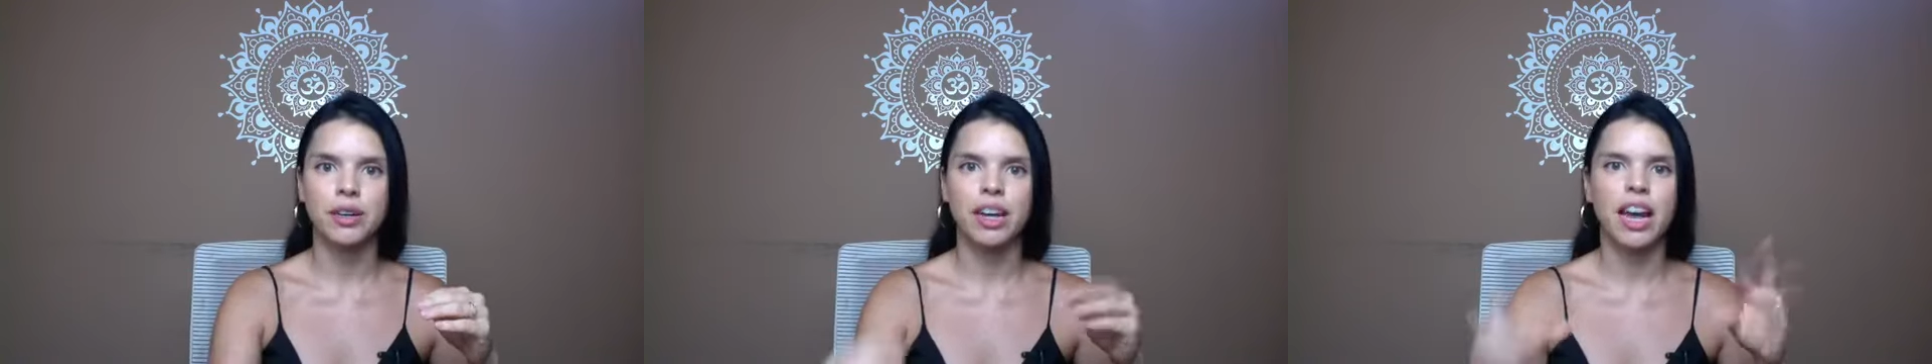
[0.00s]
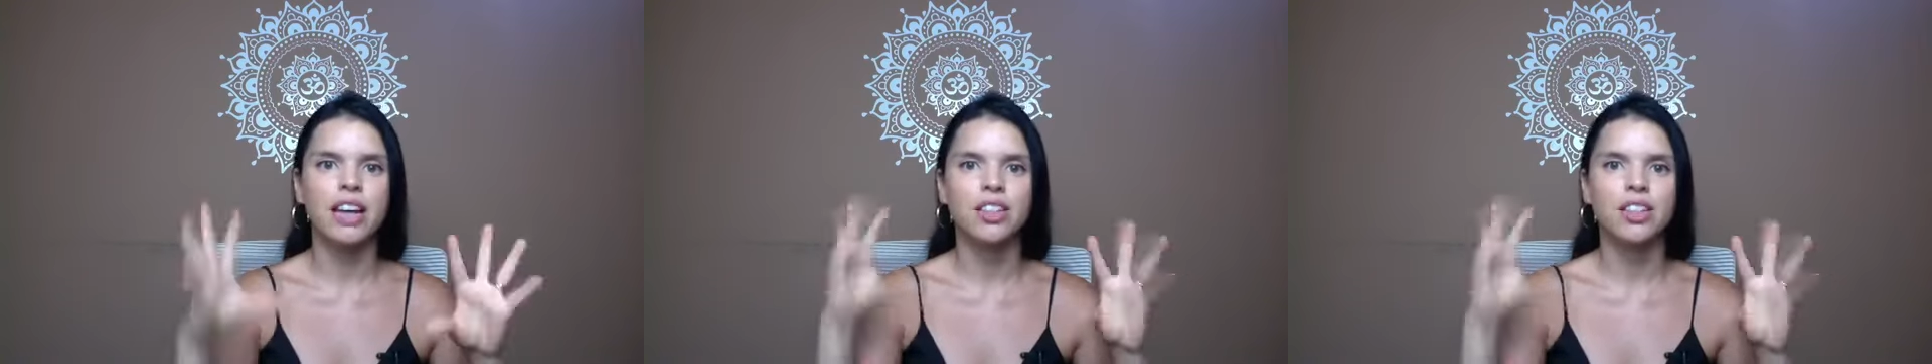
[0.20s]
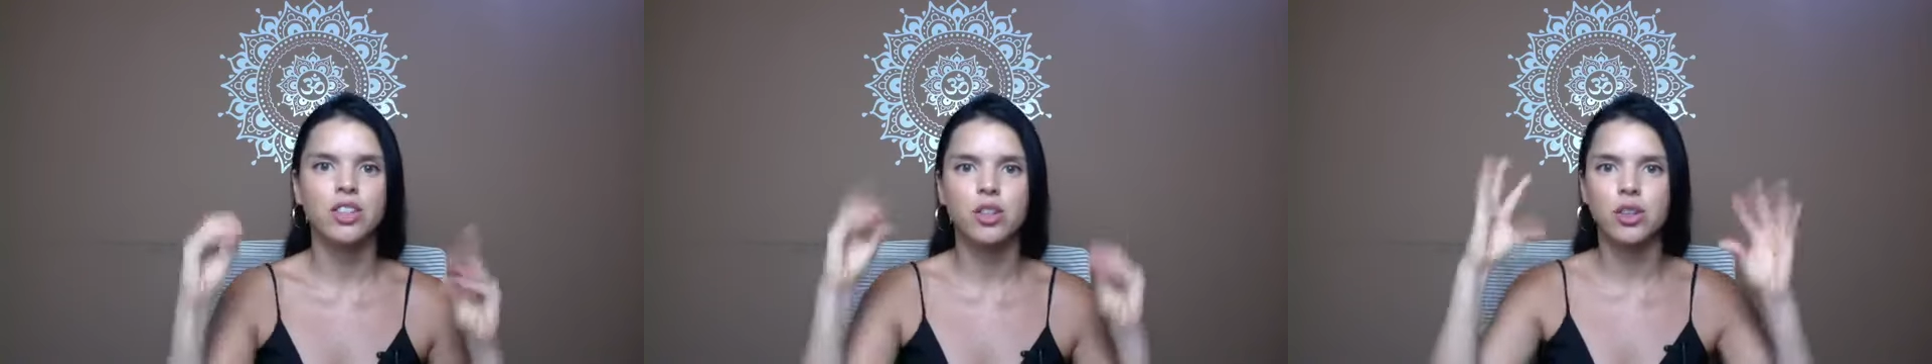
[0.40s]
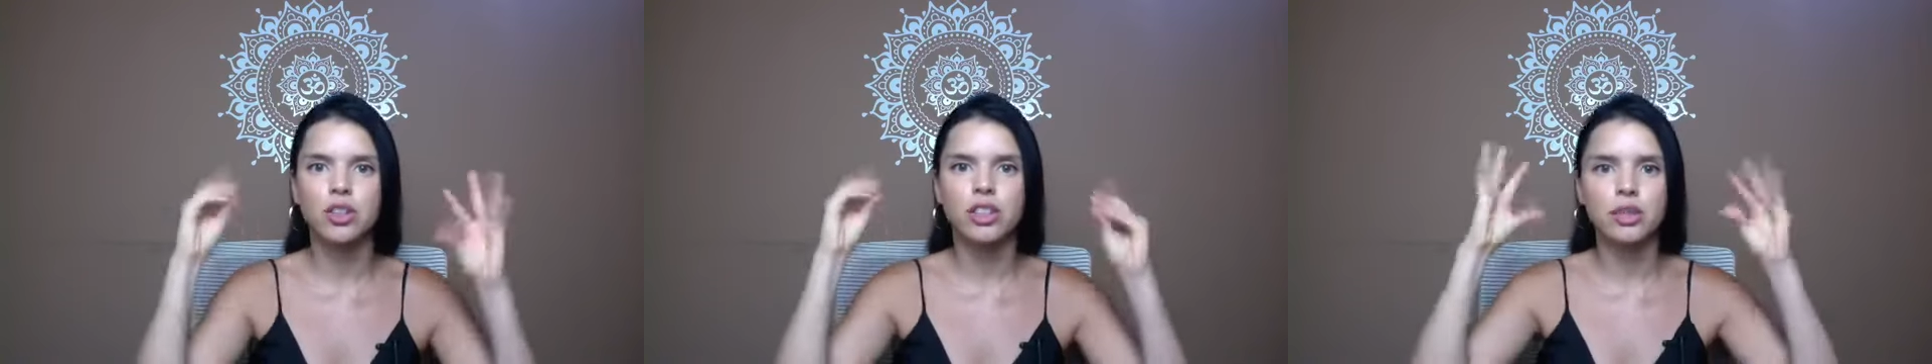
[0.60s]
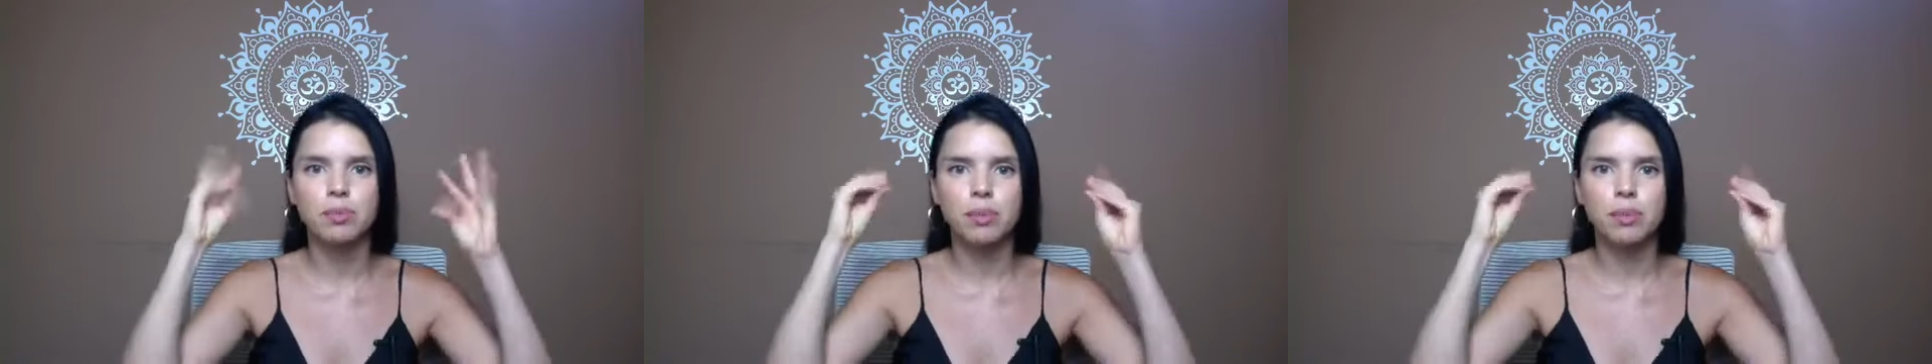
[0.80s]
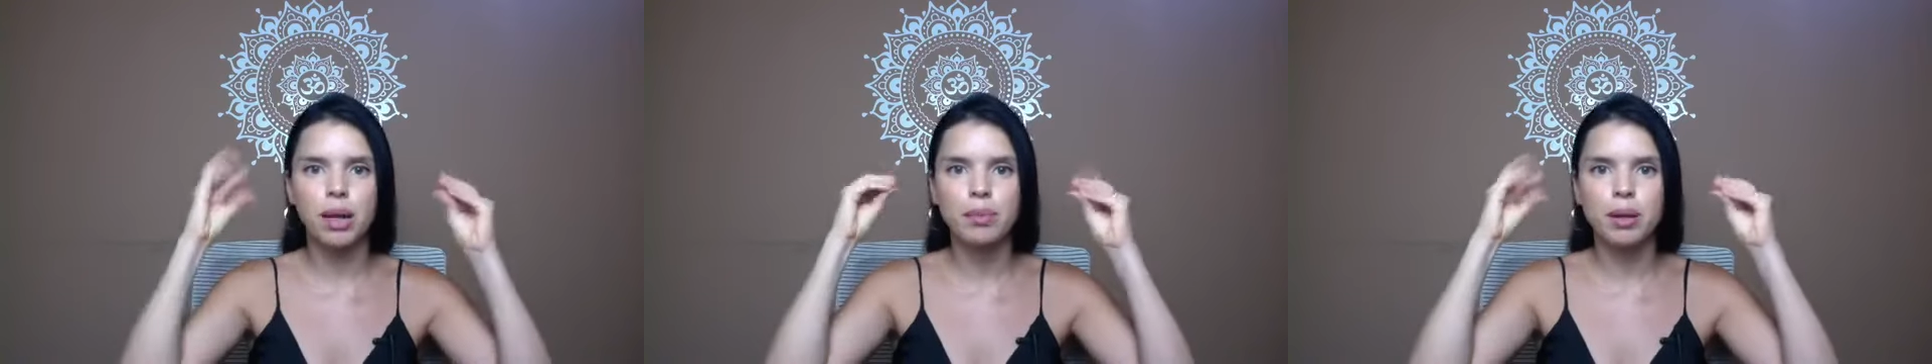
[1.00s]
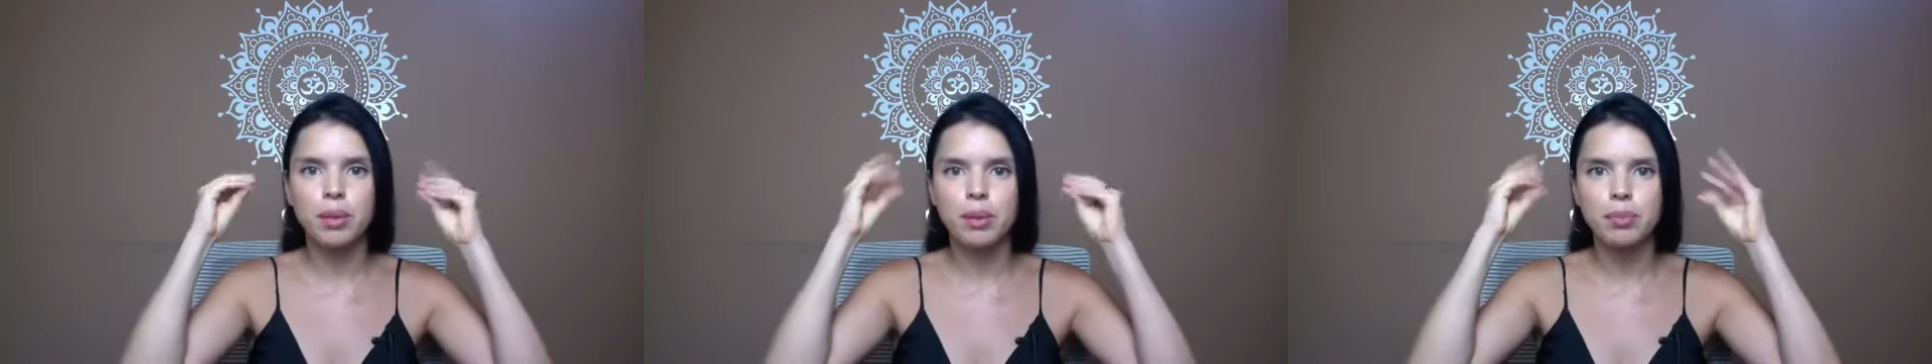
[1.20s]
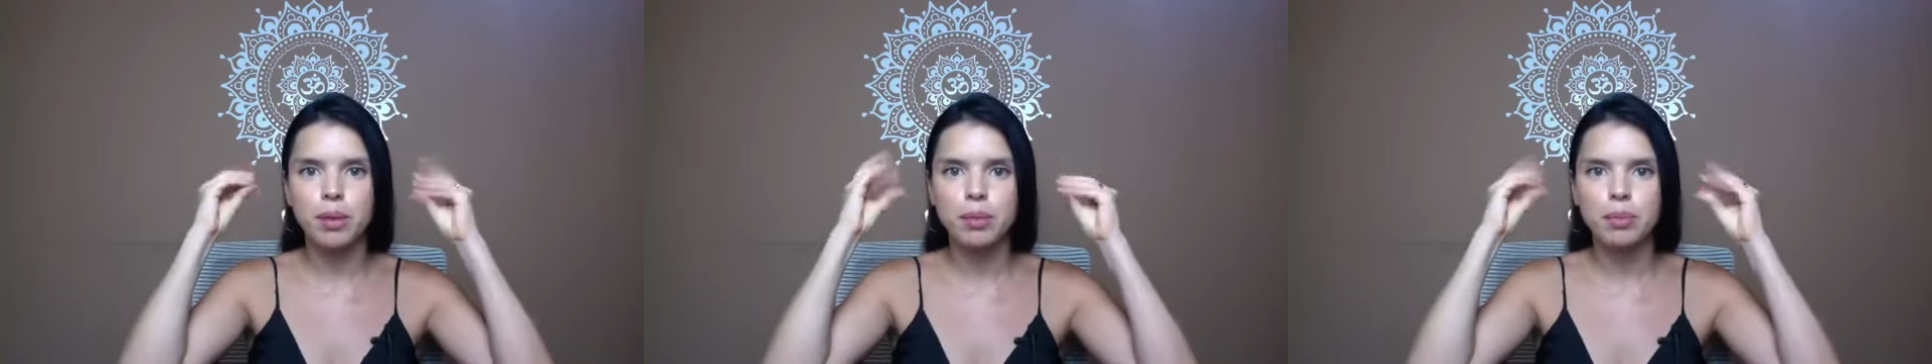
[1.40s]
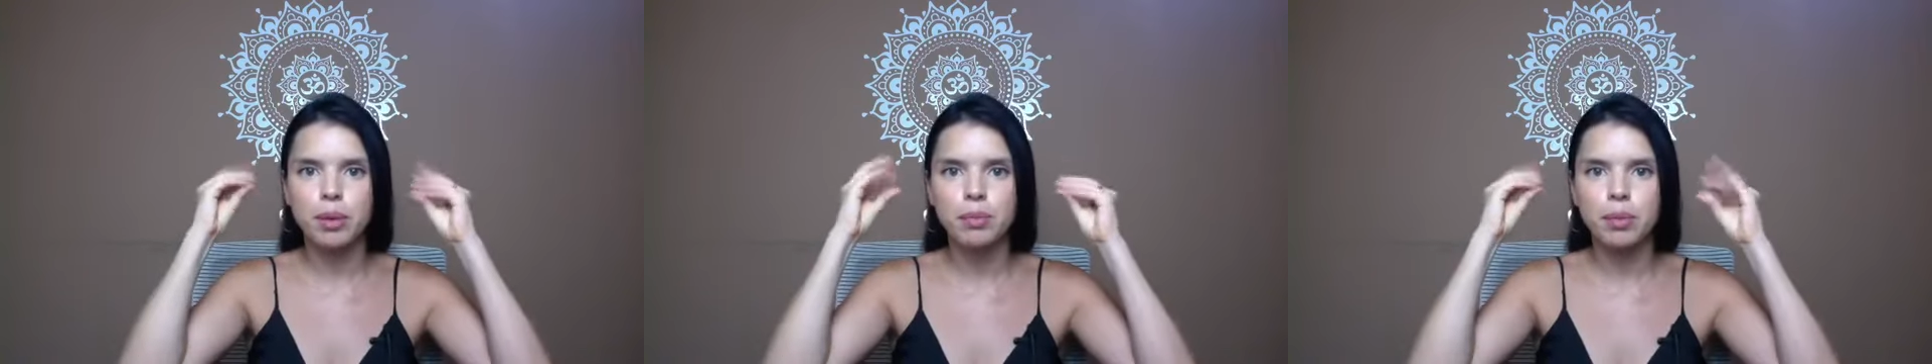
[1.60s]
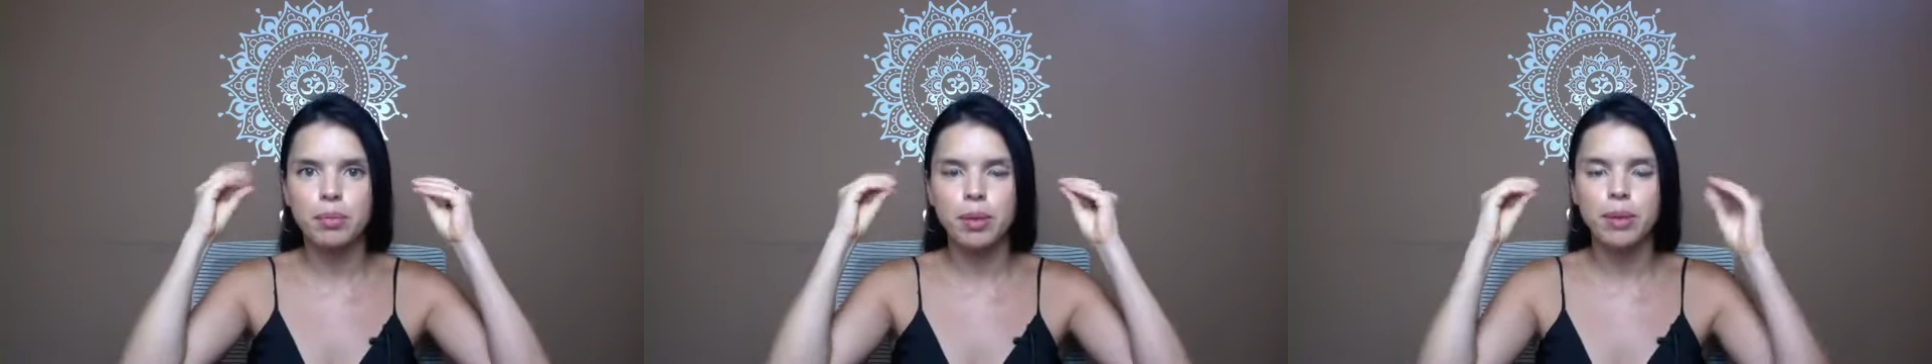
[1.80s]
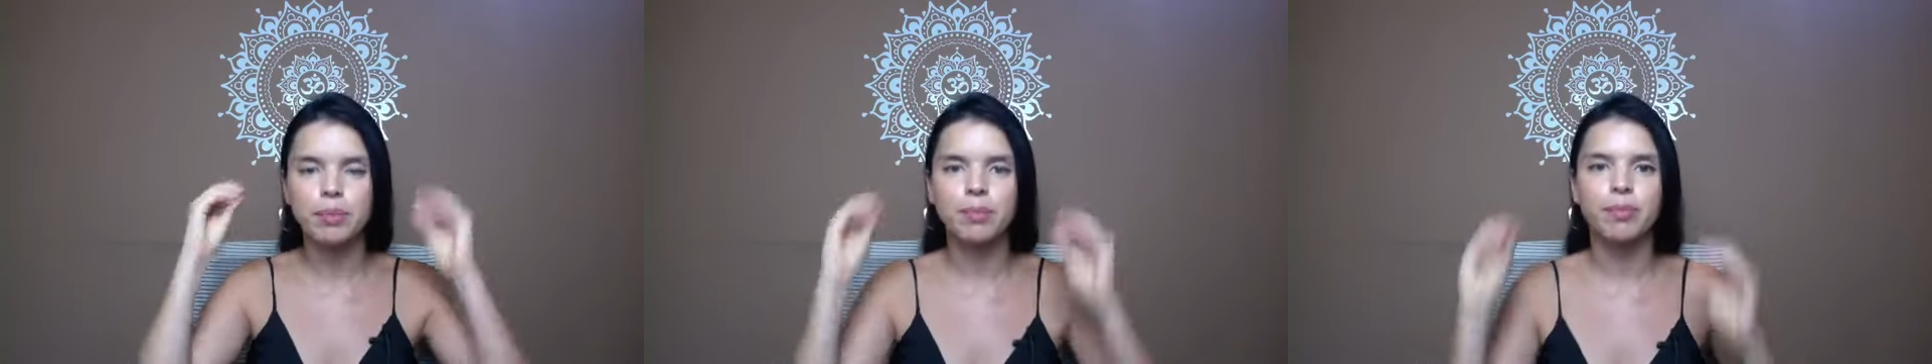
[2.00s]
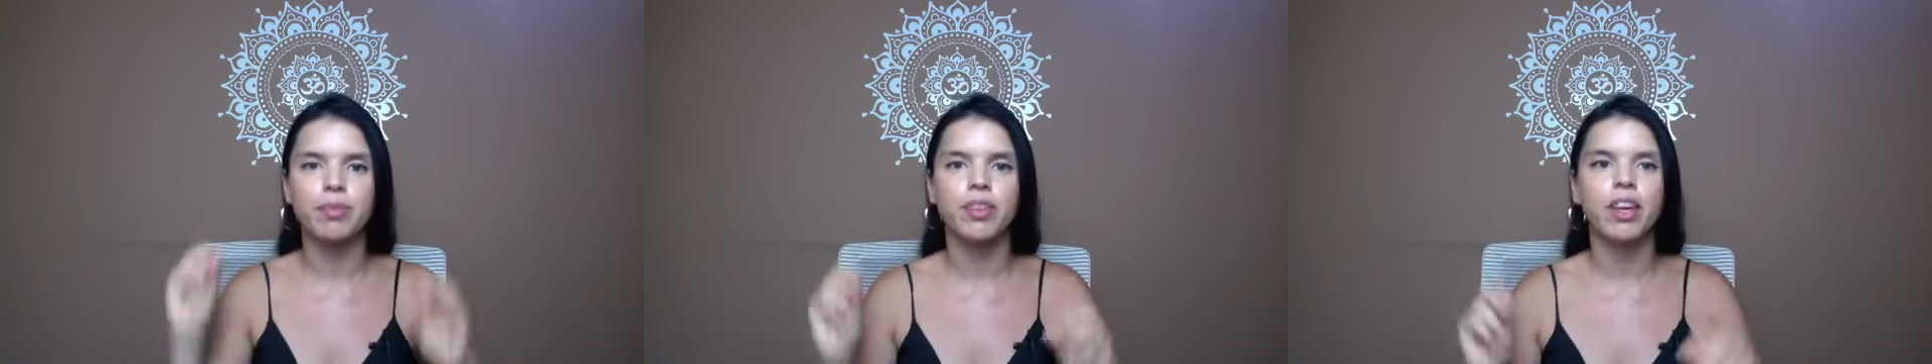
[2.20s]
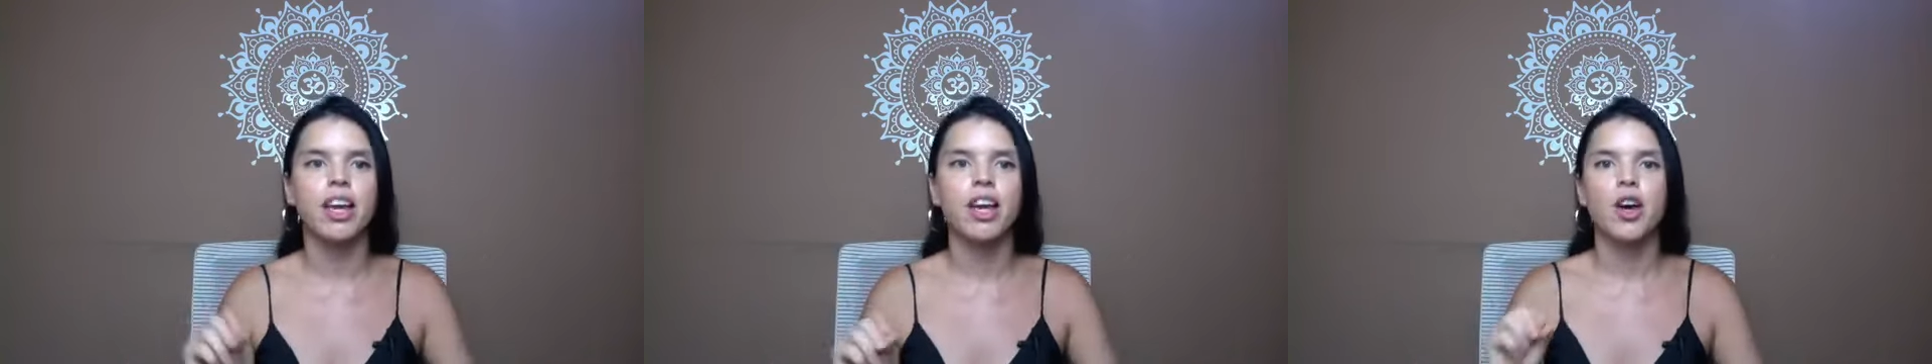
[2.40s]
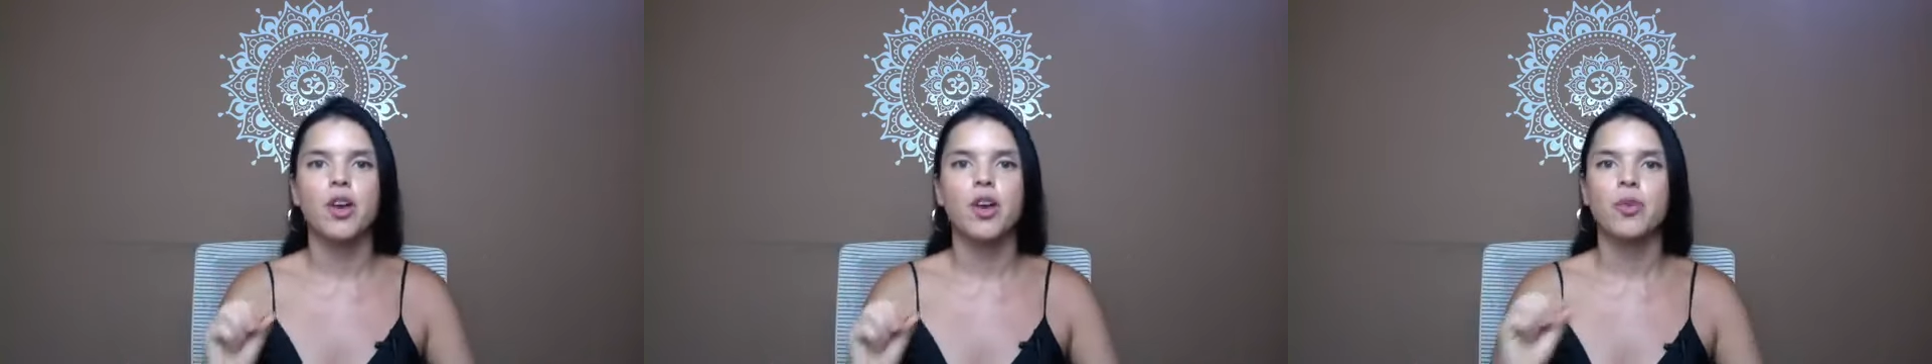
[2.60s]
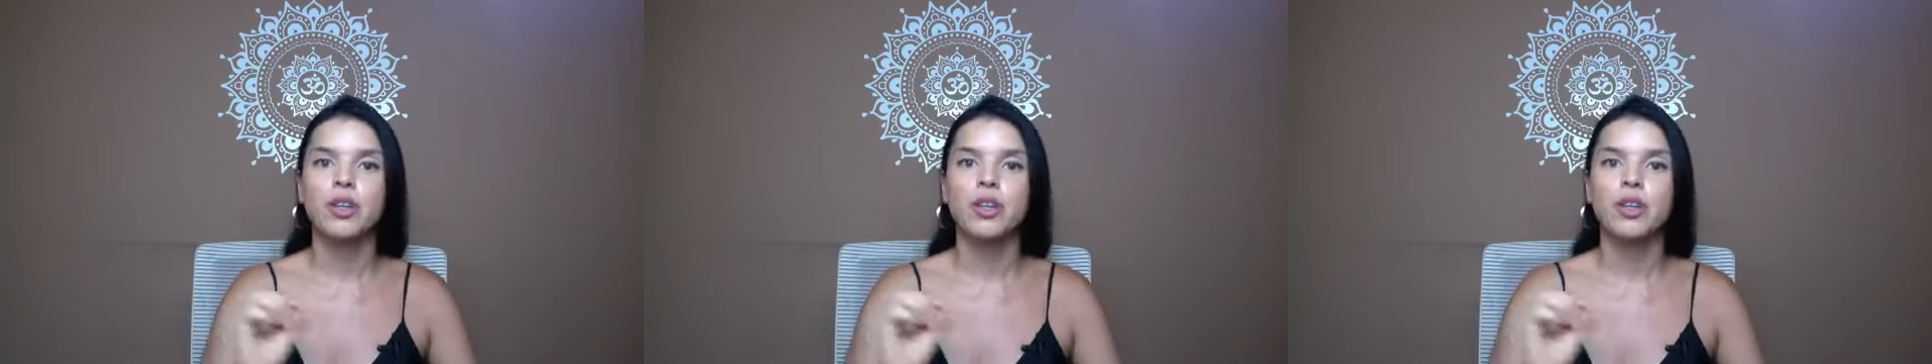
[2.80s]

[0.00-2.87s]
It has all this blah, blah, blah, blah, blah, blah, blah.